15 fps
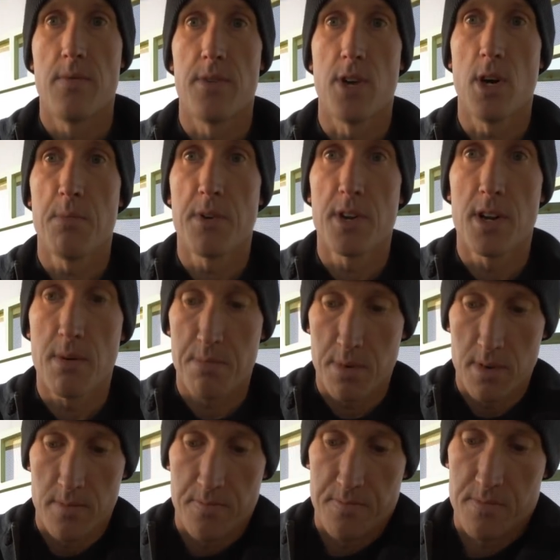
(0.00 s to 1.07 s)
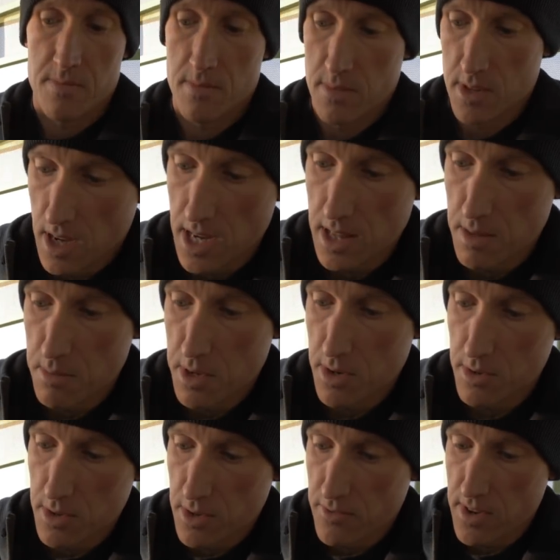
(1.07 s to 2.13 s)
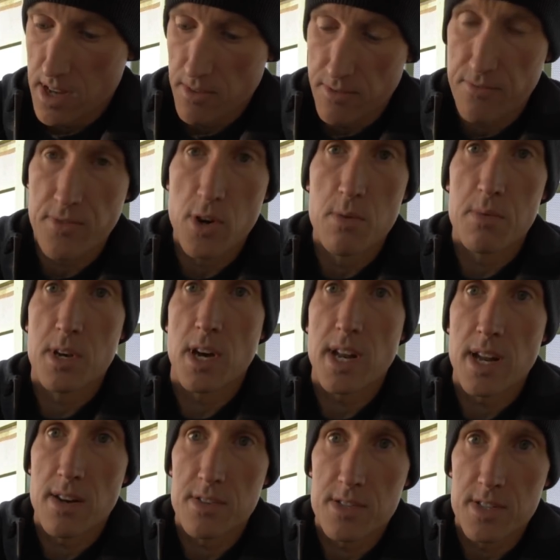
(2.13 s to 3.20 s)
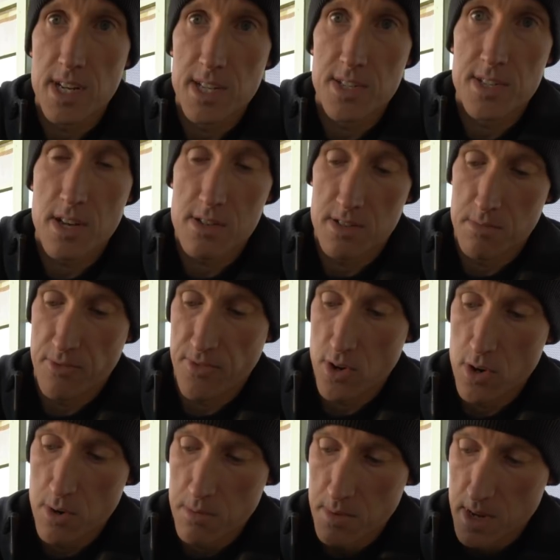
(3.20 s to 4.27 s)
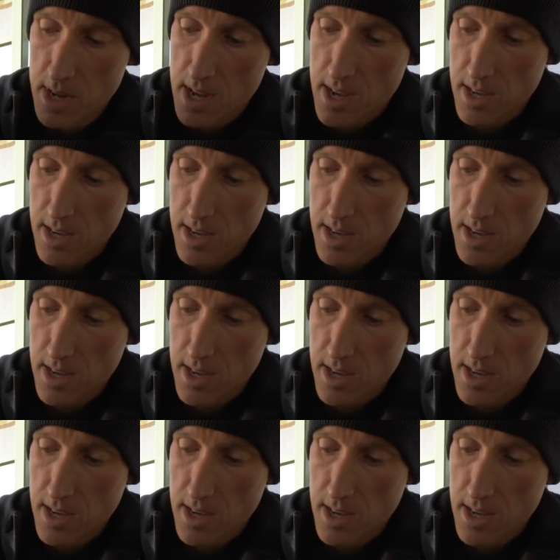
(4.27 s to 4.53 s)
You open it up. In the middle you've got foam cutouts, nice solid foam.